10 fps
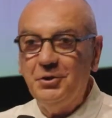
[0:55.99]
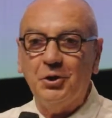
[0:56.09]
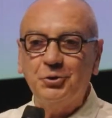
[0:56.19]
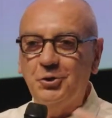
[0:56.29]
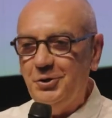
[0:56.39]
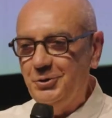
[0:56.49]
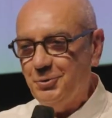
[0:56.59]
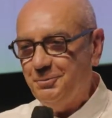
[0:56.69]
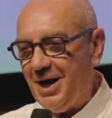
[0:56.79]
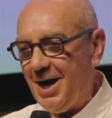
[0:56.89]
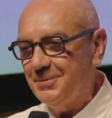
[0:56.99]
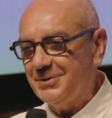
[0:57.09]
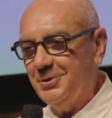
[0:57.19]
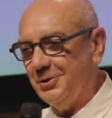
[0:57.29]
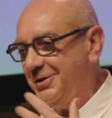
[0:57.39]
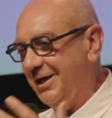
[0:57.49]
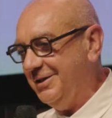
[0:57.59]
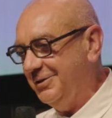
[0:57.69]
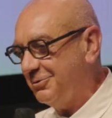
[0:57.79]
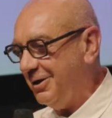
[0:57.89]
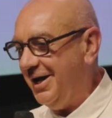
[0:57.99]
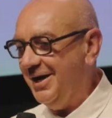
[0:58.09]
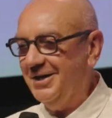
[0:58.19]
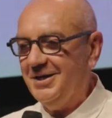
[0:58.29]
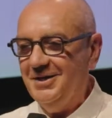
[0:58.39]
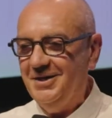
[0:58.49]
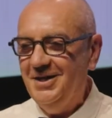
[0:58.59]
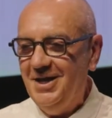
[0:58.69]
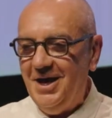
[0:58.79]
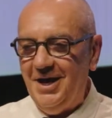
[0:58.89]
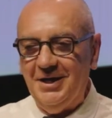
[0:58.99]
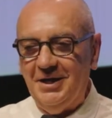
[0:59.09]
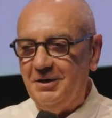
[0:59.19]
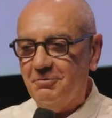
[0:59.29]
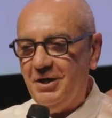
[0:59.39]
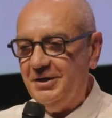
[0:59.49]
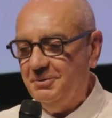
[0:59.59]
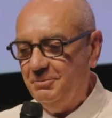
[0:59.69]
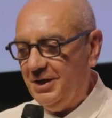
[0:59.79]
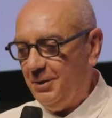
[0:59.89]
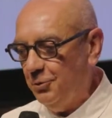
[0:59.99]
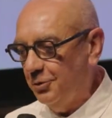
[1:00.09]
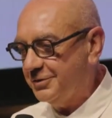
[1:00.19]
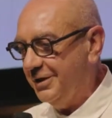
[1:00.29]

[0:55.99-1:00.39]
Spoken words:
and not going to pubs, not getting drunk, and I read many books.